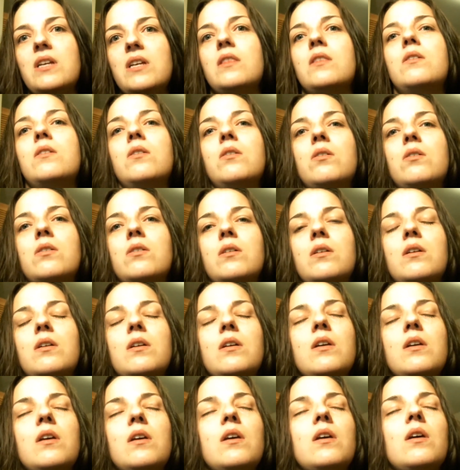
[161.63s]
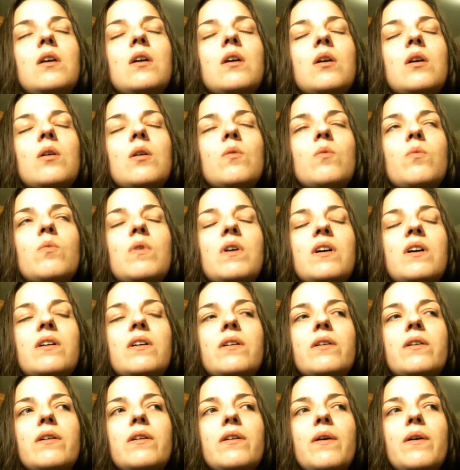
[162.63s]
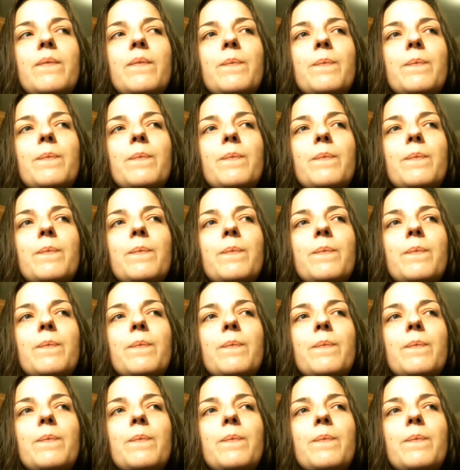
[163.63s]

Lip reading: in the nook. Well,